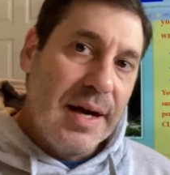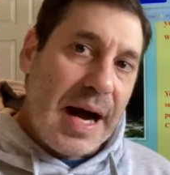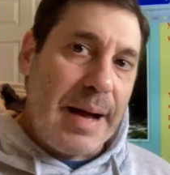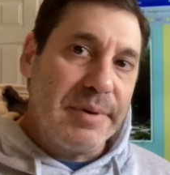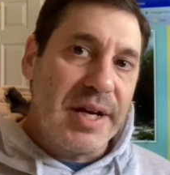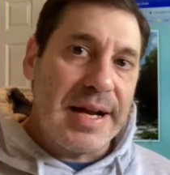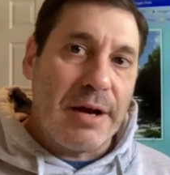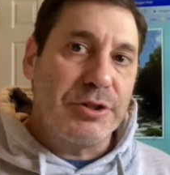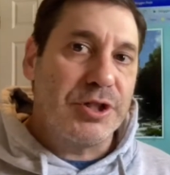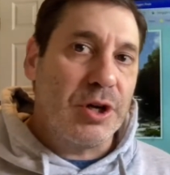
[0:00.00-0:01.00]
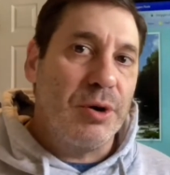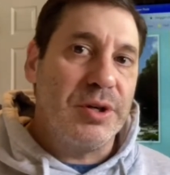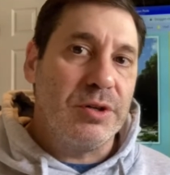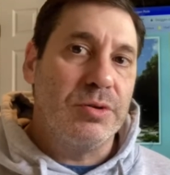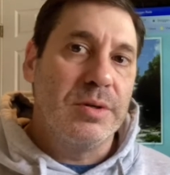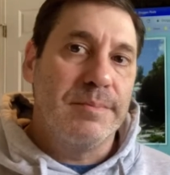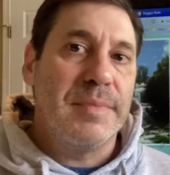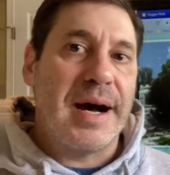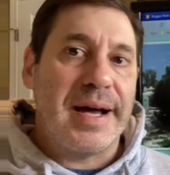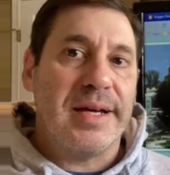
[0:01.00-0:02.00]
I'm going to now show you
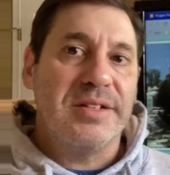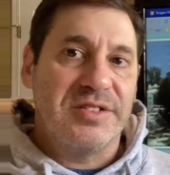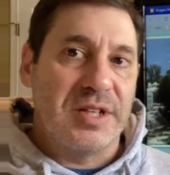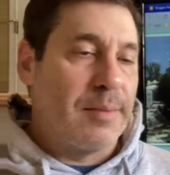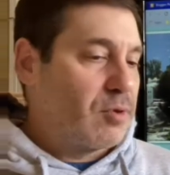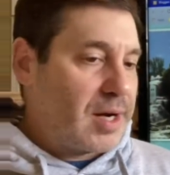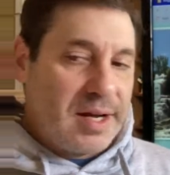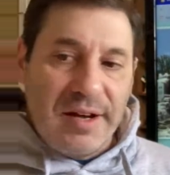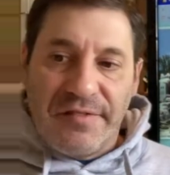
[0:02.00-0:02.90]
my summary